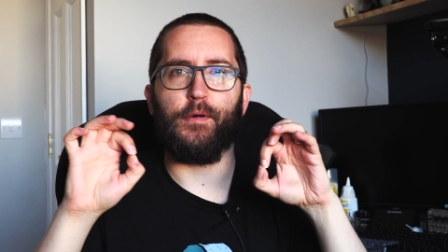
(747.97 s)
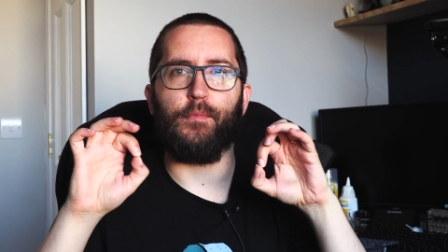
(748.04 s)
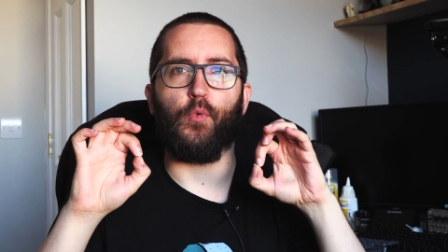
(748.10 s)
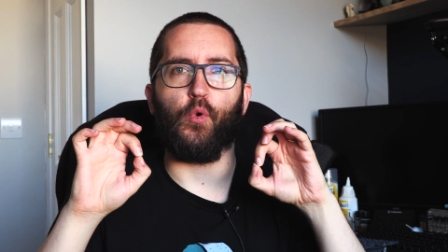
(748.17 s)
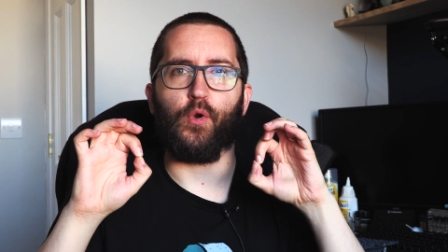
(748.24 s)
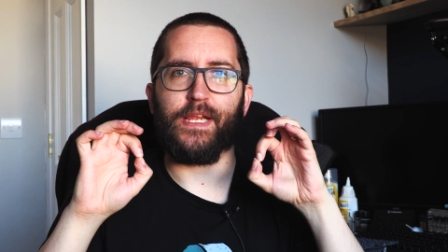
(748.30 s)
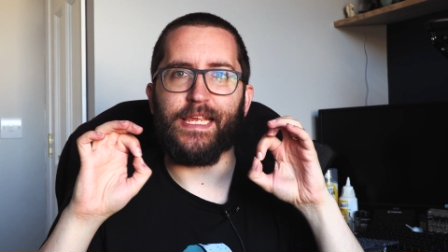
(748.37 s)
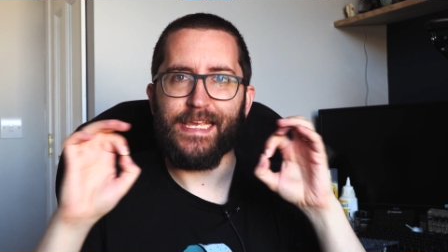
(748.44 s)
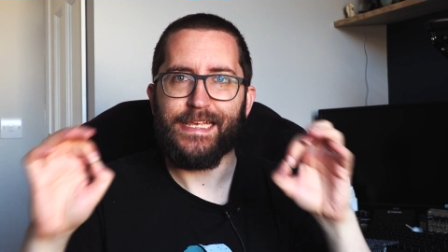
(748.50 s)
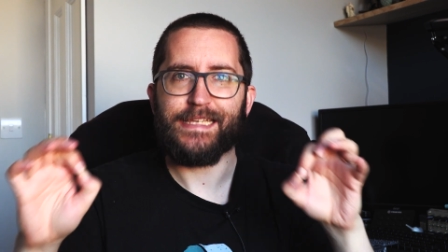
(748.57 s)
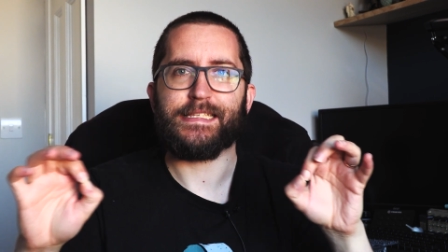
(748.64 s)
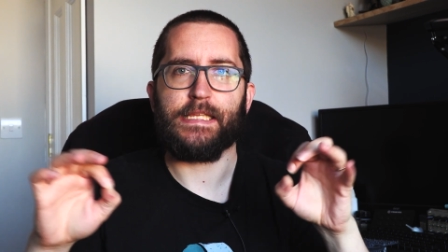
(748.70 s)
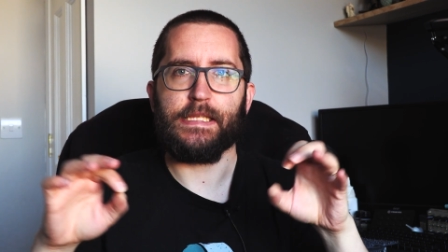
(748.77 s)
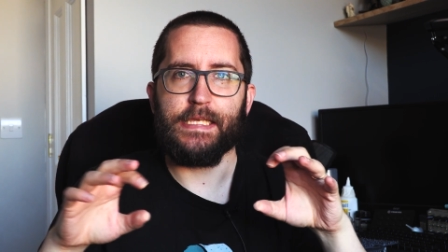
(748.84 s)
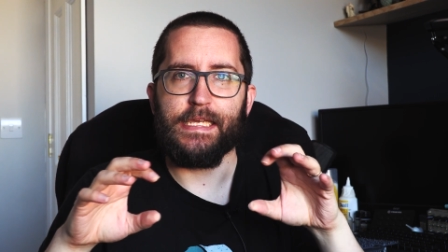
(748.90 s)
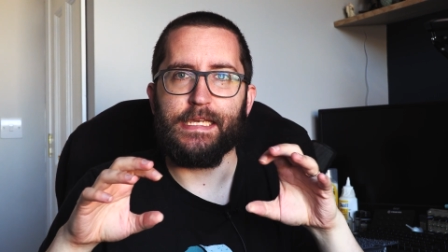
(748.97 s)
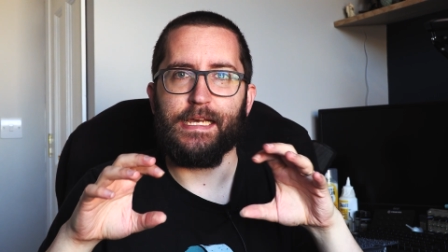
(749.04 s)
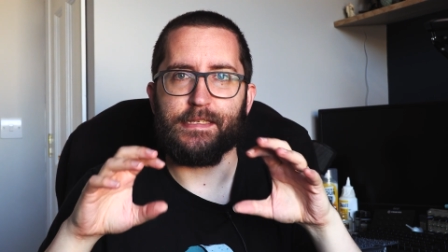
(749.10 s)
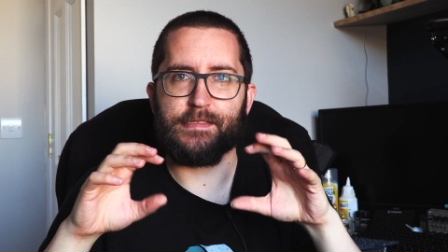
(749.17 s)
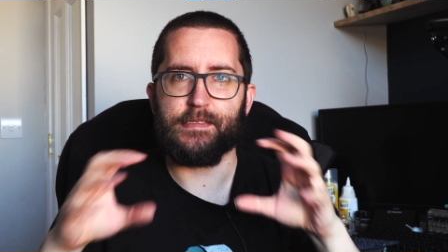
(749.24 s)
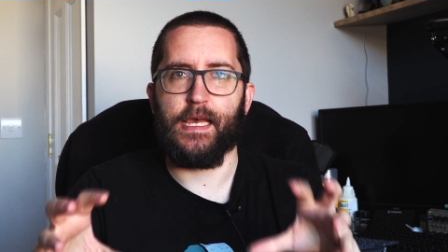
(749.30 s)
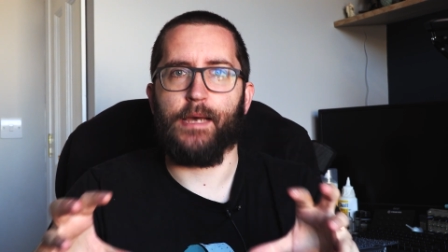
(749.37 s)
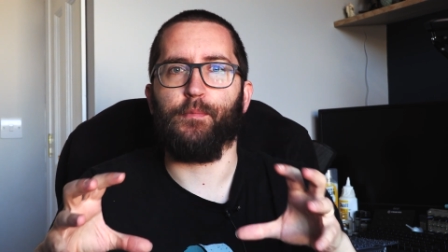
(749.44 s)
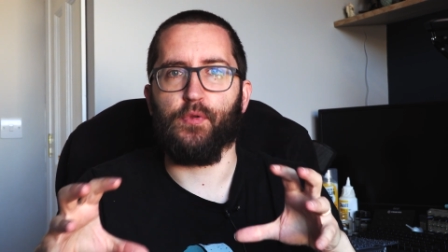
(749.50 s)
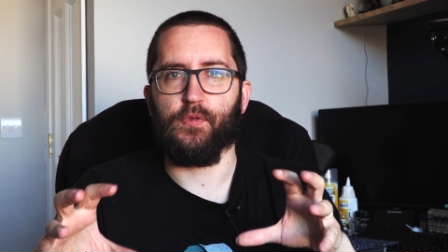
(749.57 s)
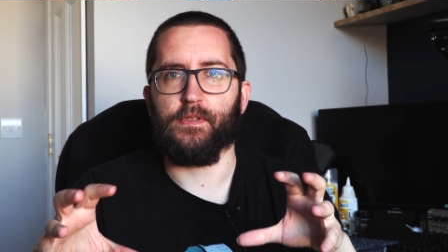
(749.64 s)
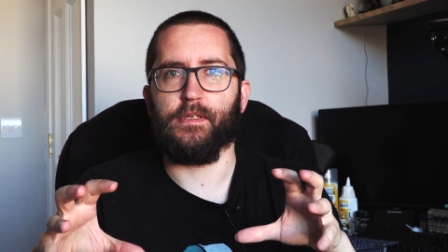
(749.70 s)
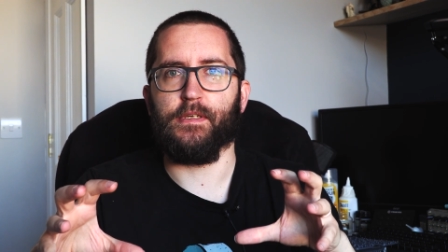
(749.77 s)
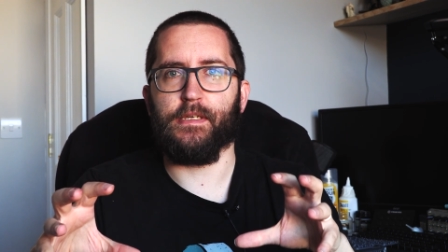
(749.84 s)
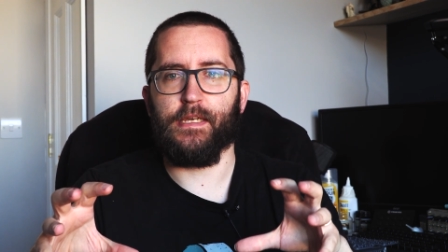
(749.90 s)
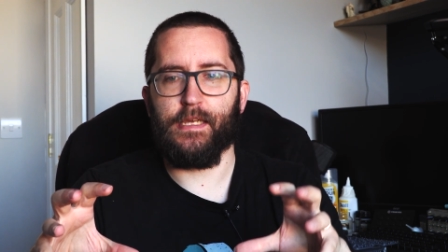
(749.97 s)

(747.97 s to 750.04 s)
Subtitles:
more easily assembled.